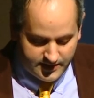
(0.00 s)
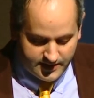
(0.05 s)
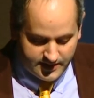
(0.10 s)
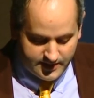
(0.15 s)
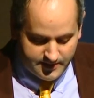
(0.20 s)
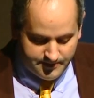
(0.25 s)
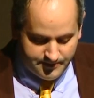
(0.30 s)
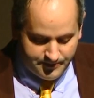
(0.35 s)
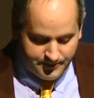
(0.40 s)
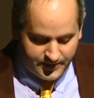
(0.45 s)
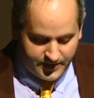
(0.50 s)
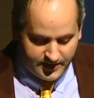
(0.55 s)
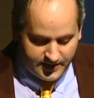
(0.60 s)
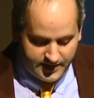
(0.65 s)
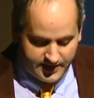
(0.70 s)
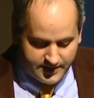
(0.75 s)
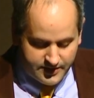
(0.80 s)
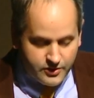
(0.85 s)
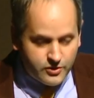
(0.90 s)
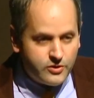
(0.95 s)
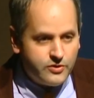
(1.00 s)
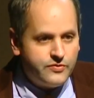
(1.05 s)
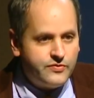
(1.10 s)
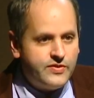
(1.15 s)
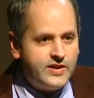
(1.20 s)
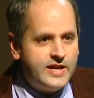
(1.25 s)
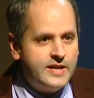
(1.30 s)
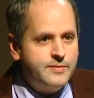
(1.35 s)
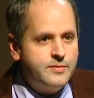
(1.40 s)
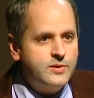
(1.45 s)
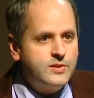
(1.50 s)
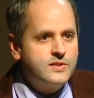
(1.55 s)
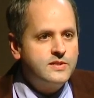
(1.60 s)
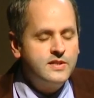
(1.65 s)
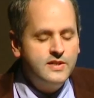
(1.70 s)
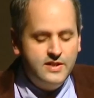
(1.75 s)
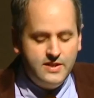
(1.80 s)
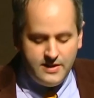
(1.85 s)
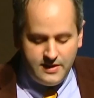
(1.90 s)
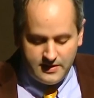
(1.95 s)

um, in nerve fibers,